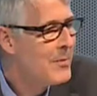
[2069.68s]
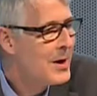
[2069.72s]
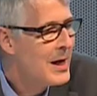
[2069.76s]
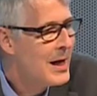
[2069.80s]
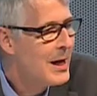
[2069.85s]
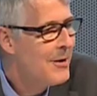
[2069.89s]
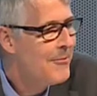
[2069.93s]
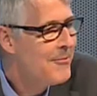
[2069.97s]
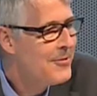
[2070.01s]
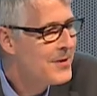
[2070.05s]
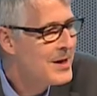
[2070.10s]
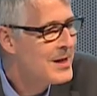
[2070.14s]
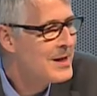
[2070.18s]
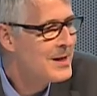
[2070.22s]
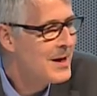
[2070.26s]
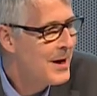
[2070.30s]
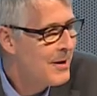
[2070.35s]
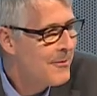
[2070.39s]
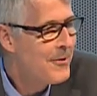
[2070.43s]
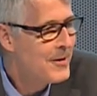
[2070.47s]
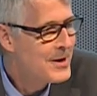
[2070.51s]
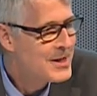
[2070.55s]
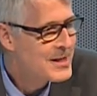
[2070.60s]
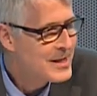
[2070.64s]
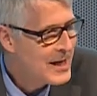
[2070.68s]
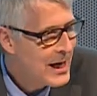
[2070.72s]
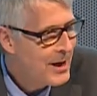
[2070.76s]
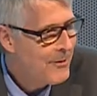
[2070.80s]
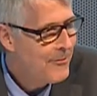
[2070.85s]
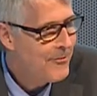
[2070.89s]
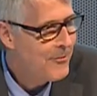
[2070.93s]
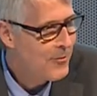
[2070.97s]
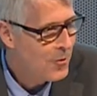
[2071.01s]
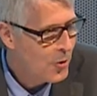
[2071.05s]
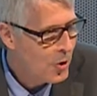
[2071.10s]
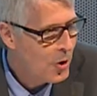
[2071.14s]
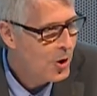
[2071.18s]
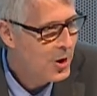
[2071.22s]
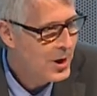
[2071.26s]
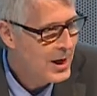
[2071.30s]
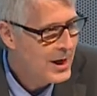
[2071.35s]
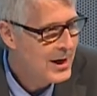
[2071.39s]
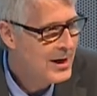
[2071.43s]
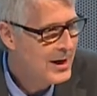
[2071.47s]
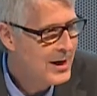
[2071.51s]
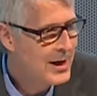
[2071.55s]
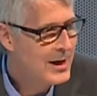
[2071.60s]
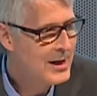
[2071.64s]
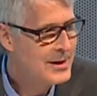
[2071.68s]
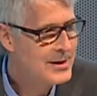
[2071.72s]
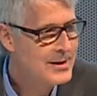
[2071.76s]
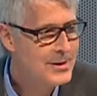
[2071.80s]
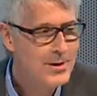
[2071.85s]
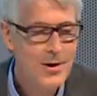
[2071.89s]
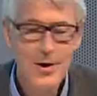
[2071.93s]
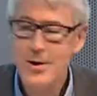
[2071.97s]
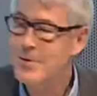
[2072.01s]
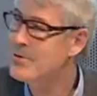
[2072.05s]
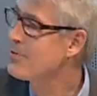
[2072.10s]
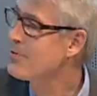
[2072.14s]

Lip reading: if it's self-learning, it's not